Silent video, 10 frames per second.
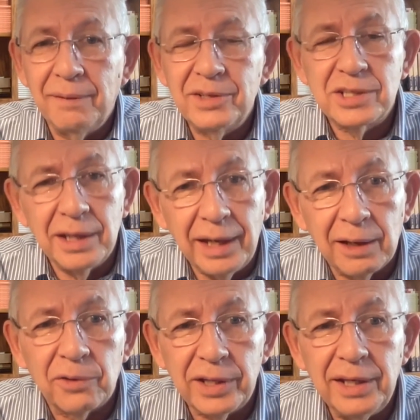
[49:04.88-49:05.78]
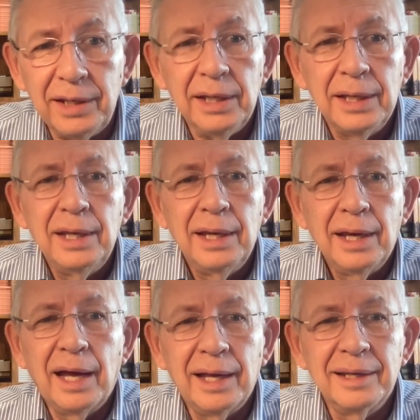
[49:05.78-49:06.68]
if it's unhealthy,
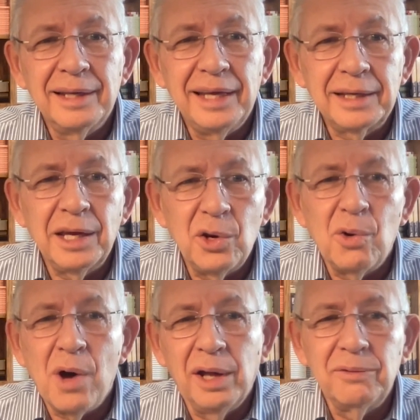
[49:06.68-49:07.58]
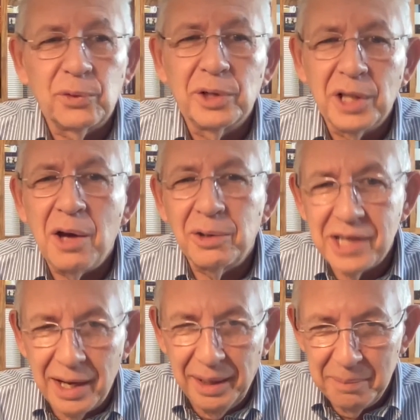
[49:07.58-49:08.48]
it can go on for a long
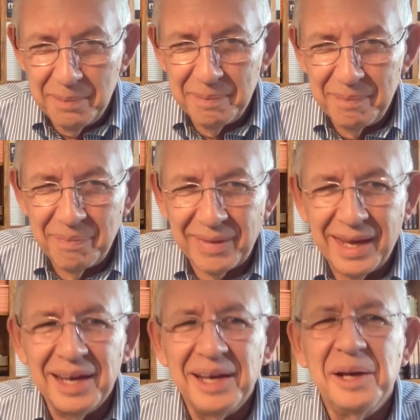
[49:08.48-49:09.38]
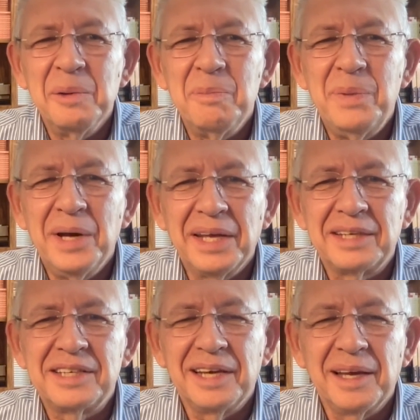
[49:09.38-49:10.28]
time. But
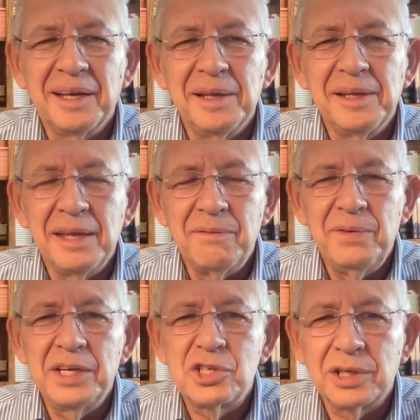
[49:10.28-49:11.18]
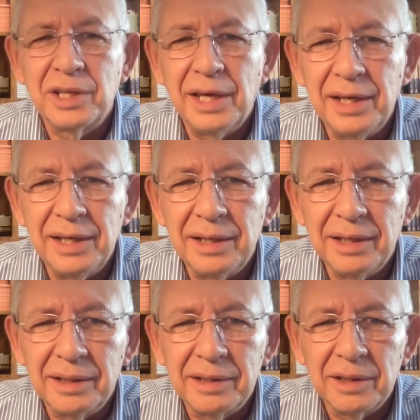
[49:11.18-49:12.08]

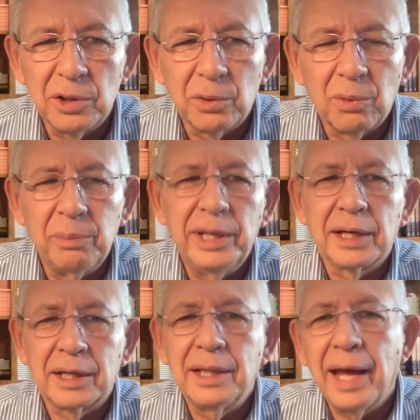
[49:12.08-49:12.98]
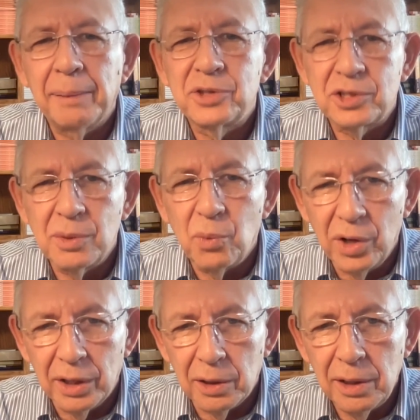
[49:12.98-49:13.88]
eventually there will be a collapse
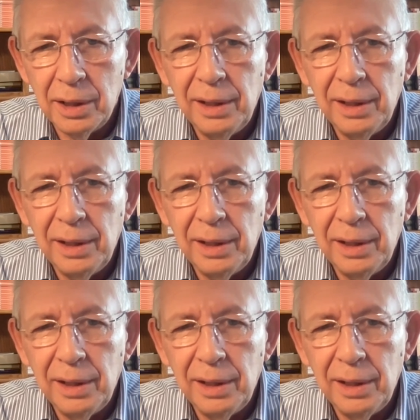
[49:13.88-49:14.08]
somewhere